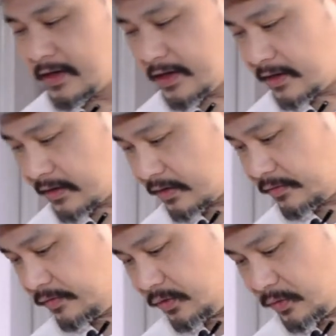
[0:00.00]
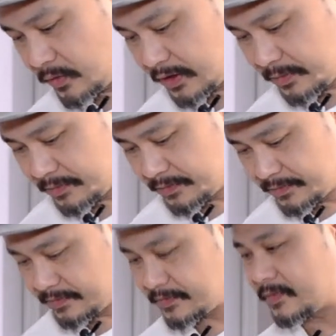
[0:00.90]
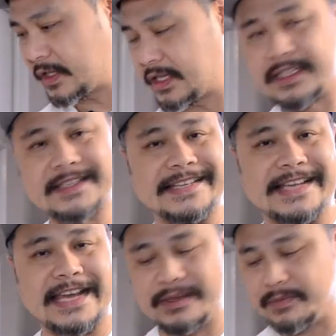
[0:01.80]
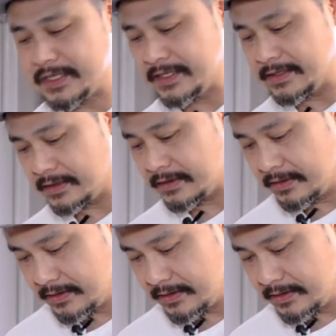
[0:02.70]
And I got a few cassette games here.